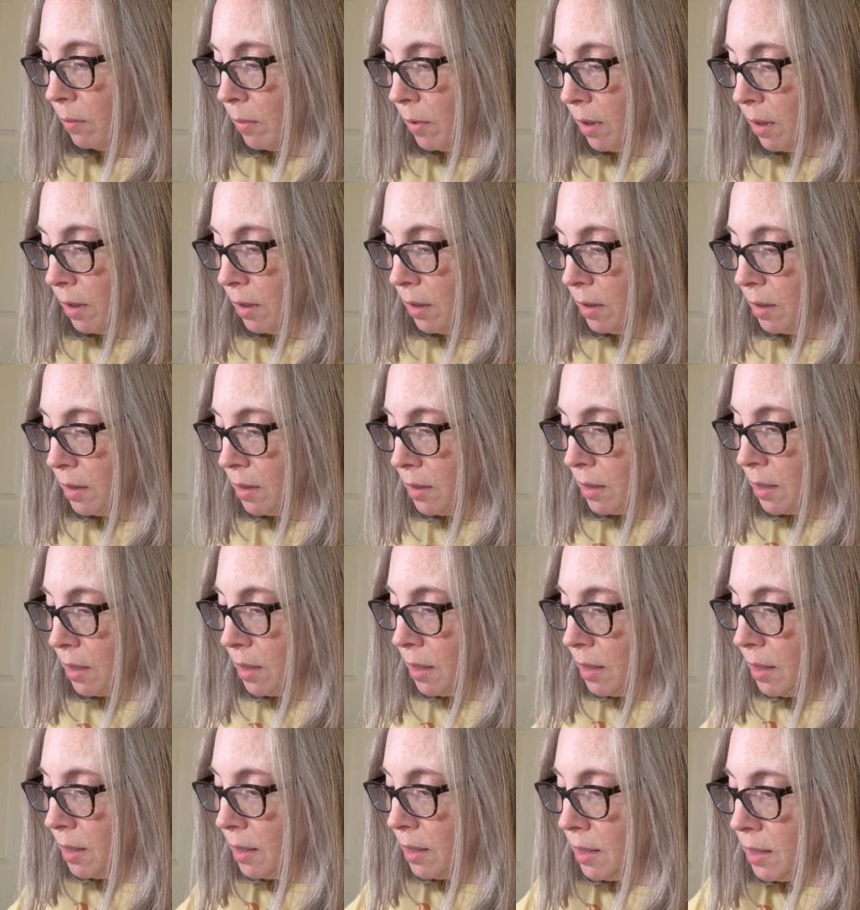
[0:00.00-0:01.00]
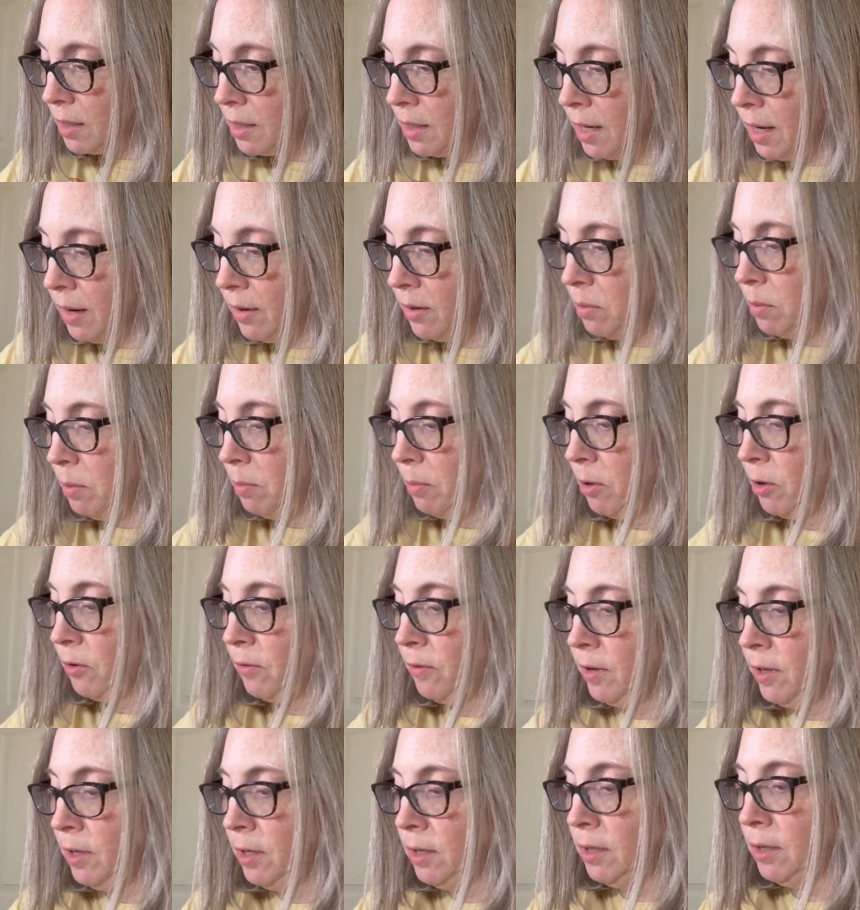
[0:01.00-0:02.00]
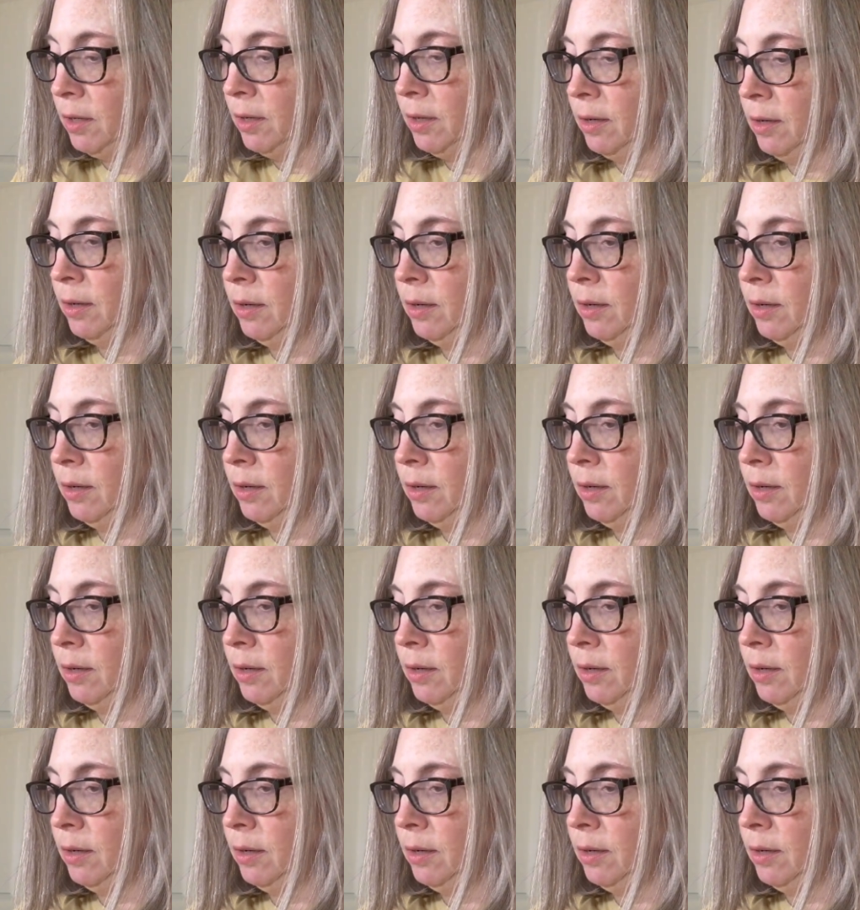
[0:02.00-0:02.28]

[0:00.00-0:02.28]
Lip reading: It doesn't have to be perfect.